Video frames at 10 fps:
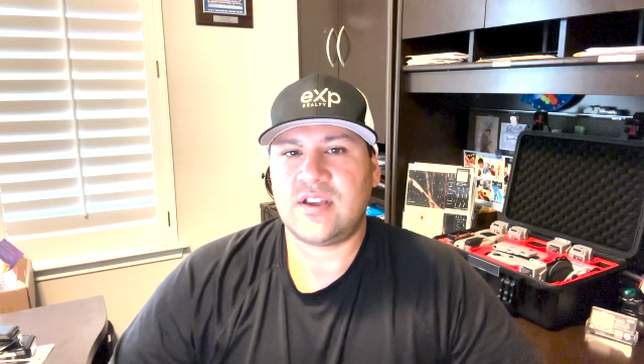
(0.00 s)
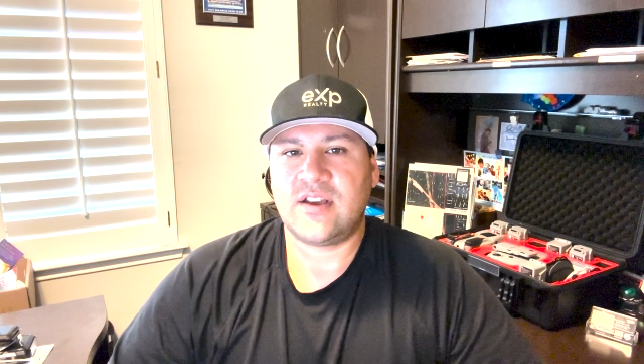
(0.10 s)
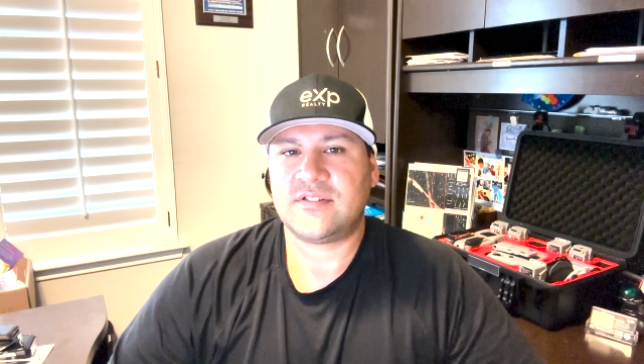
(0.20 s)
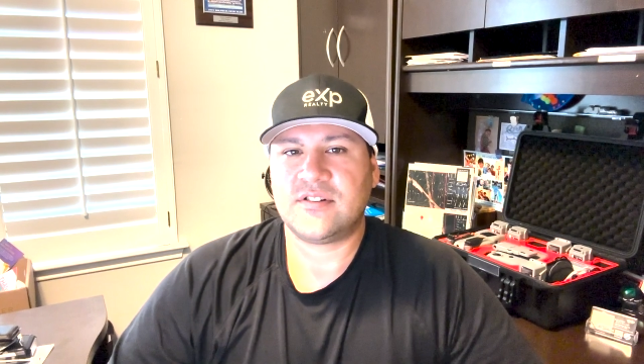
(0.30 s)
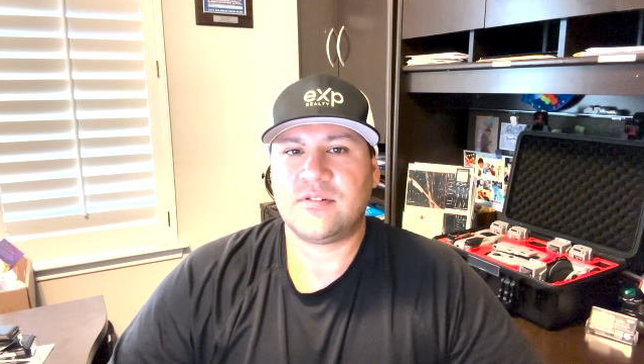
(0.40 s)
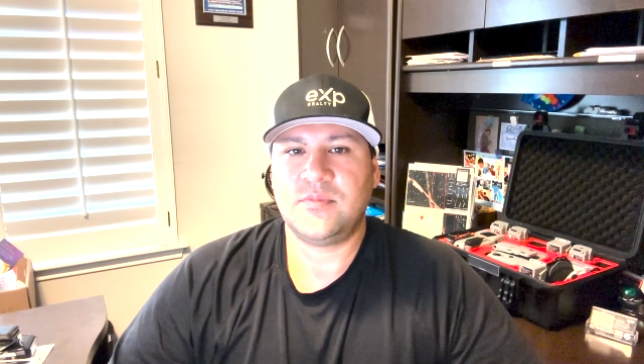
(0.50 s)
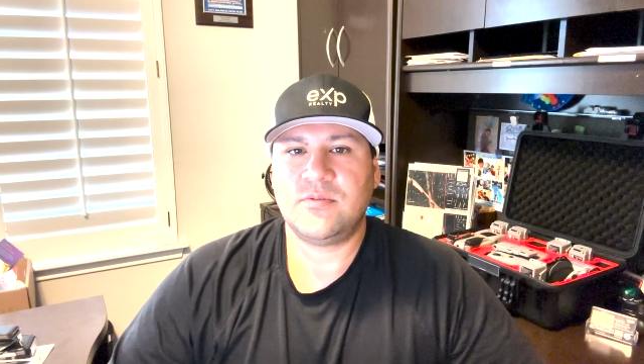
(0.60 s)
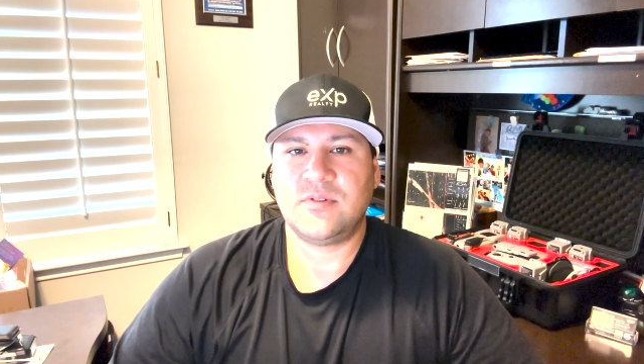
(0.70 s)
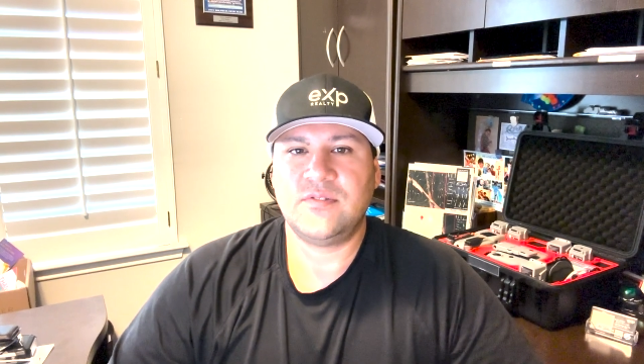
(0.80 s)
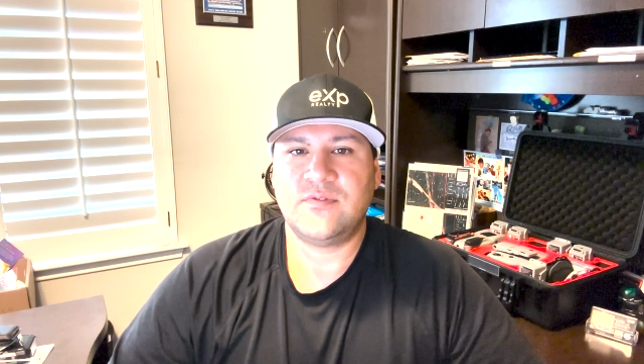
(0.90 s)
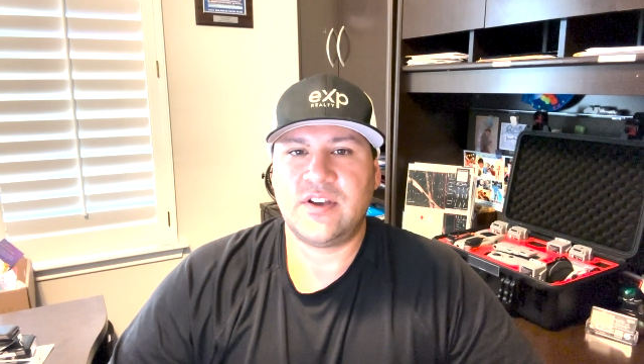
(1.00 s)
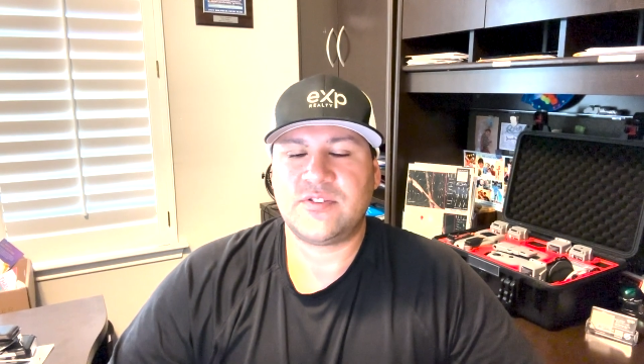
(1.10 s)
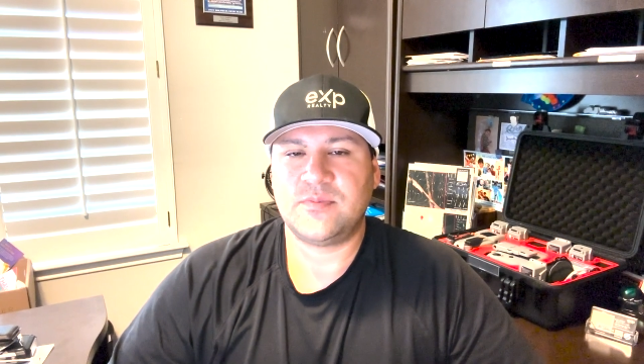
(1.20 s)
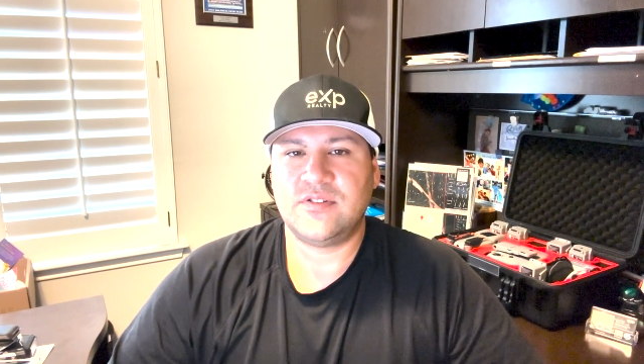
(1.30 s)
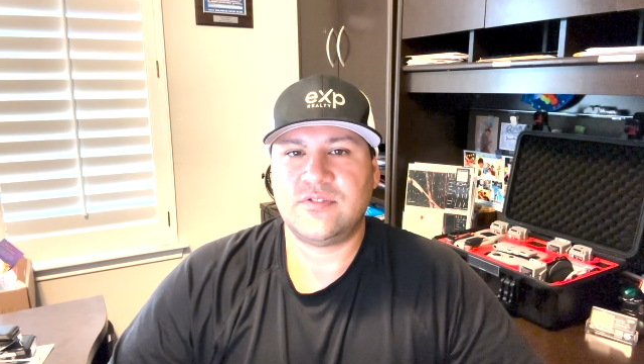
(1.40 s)
tax increment
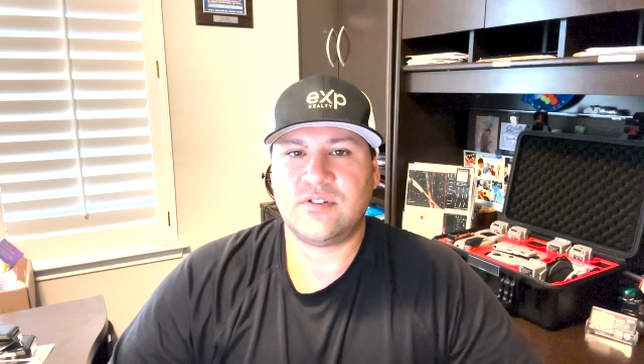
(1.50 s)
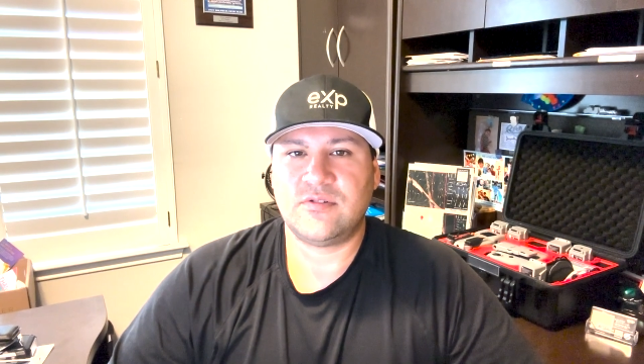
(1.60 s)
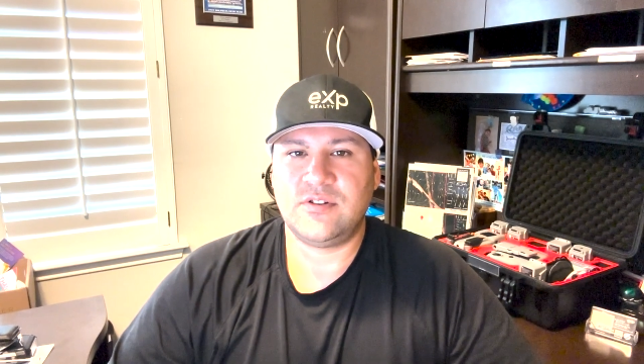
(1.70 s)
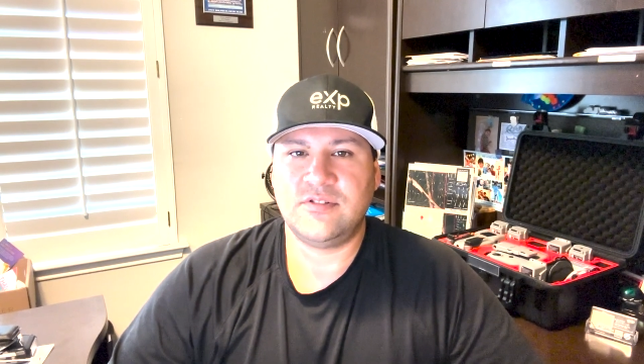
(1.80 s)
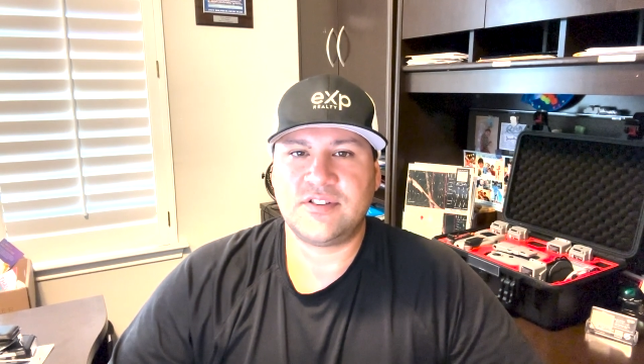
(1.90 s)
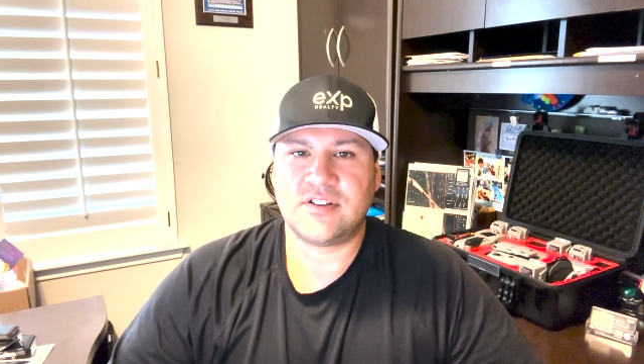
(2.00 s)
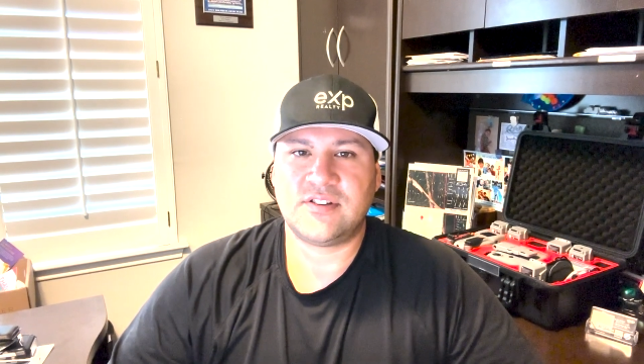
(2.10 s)
reinvestment zone using